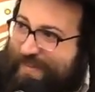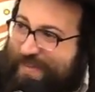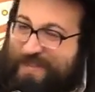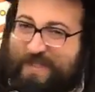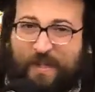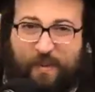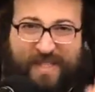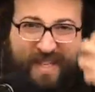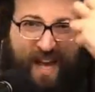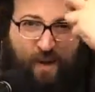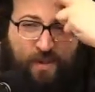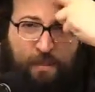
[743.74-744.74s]
Squeeze
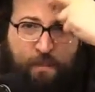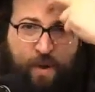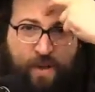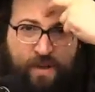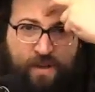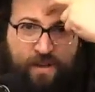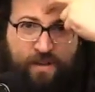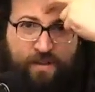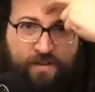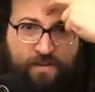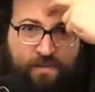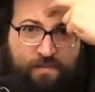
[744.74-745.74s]
out the moyach.
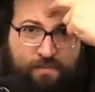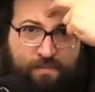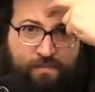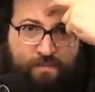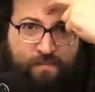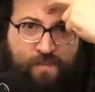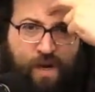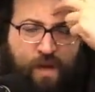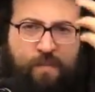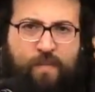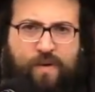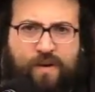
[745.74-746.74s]

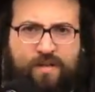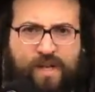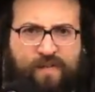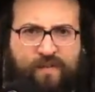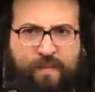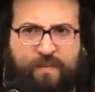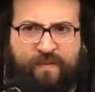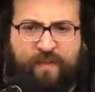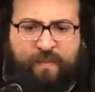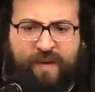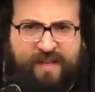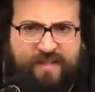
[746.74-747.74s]
If
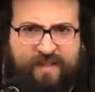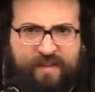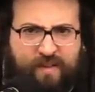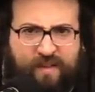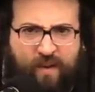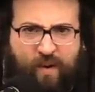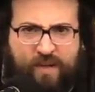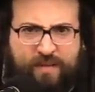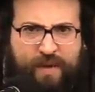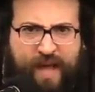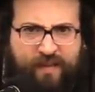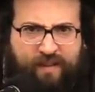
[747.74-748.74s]
a person looks
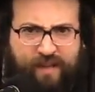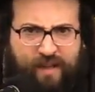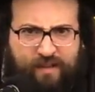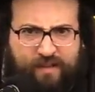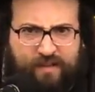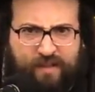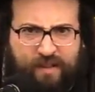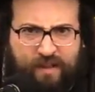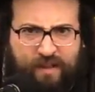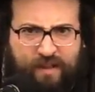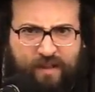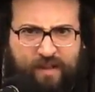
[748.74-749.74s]
bad things,
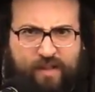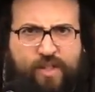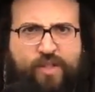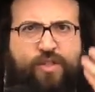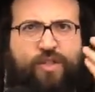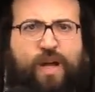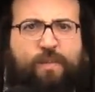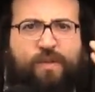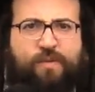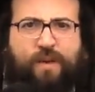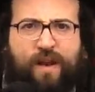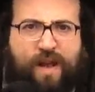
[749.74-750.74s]
Hashem
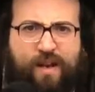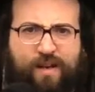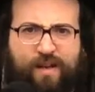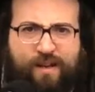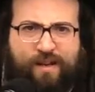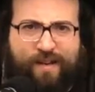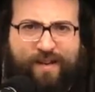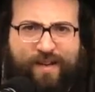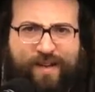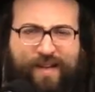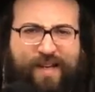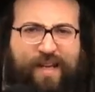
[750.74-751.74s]
Yishmaraini.
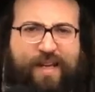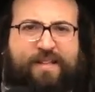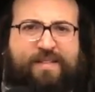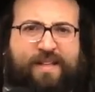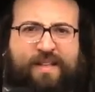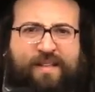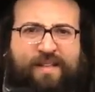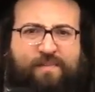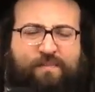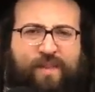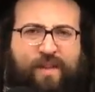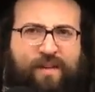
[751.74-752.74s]
It's in
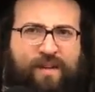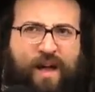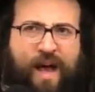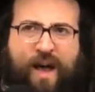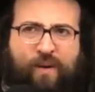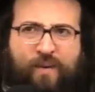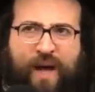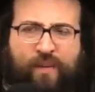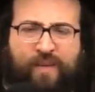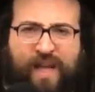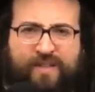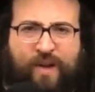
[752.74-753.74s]
how
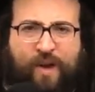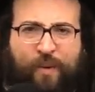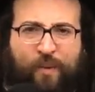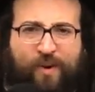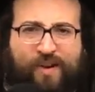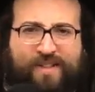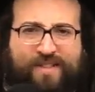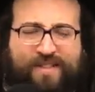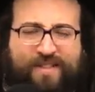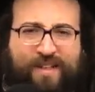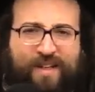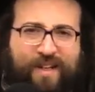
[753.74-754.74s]
the Torah works.